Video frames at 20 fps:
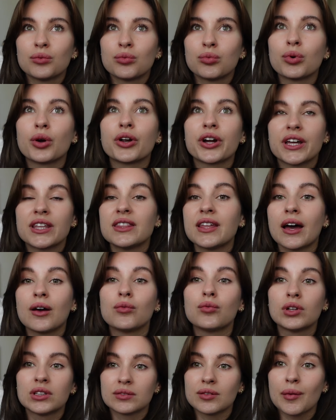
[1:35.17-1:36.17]
worried
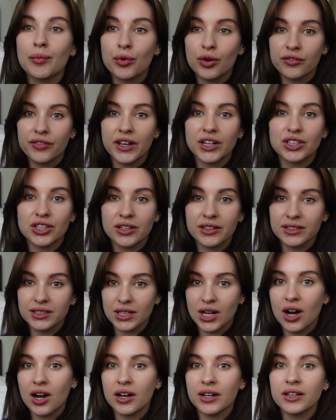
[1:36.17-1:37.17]
that once my motivation is
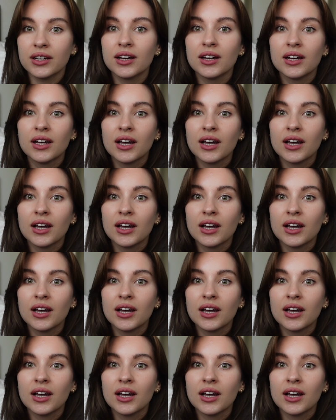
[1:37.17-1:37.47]
gone,